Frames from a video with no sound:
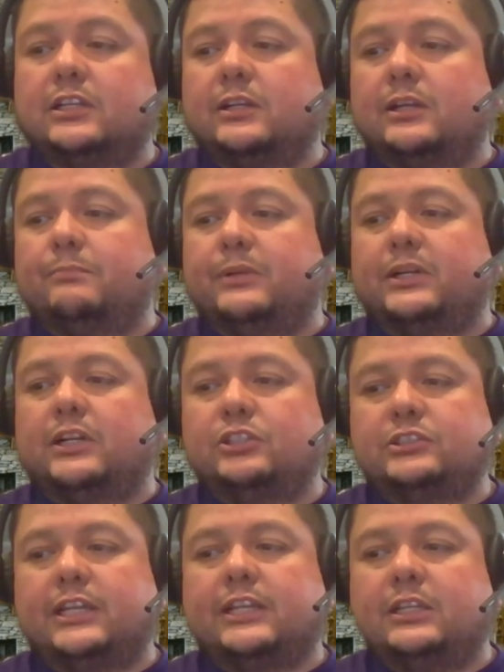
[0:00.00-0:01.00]
but
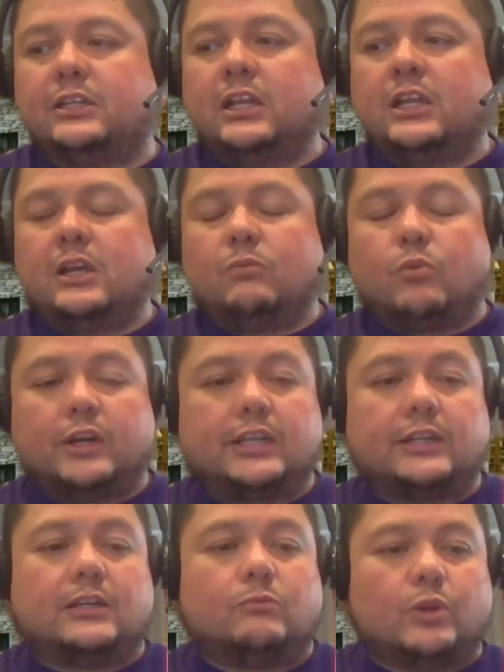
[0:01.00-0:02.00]
understanding what
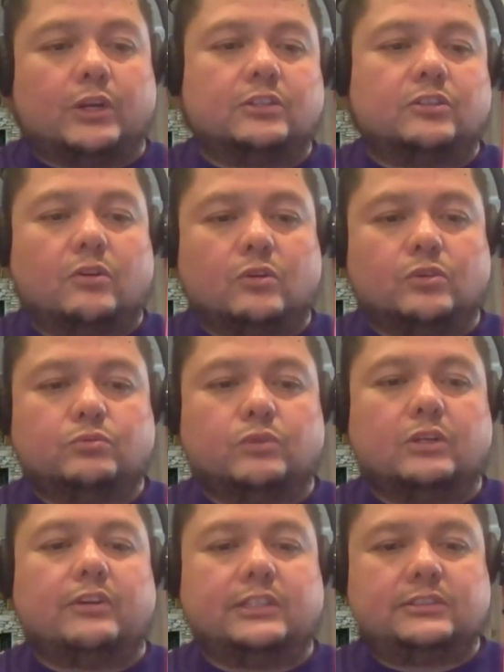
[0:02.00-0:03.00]
controls,
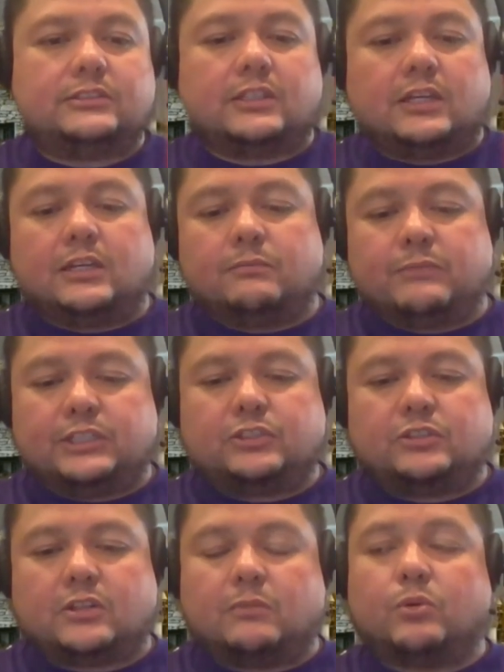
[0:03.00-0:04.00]
what risk
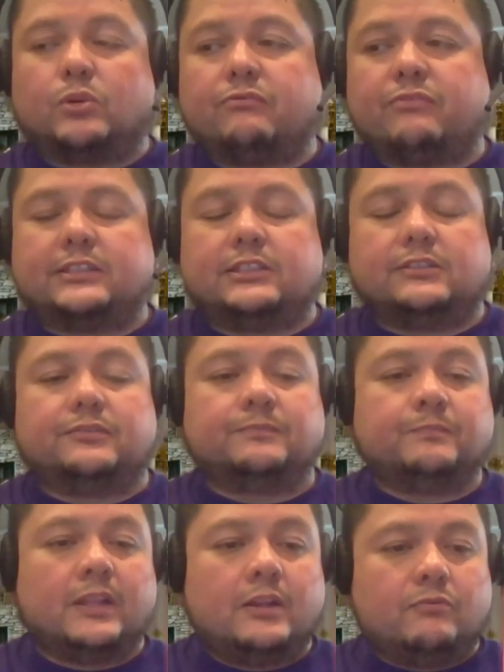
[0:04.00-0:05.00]
measures are more effective
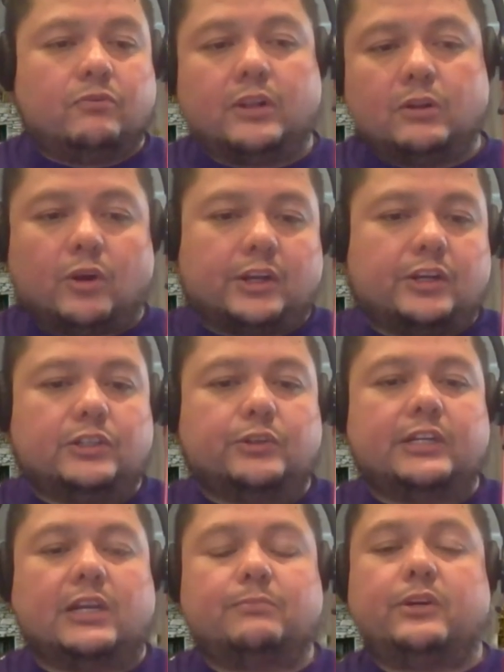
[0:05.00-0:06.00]
for the work you're
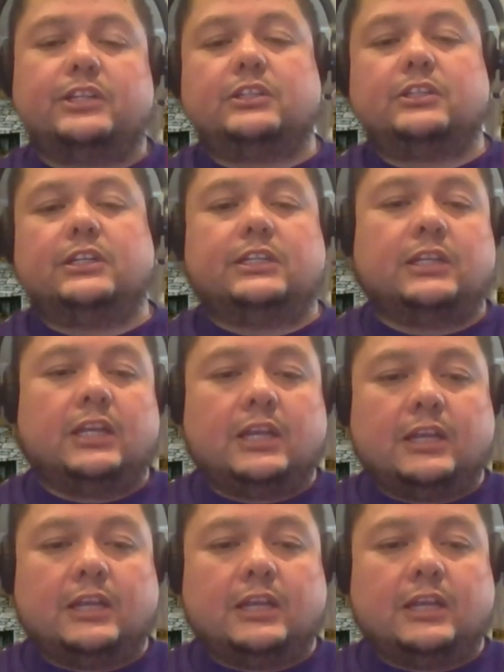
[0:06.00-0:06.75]
doing operationally,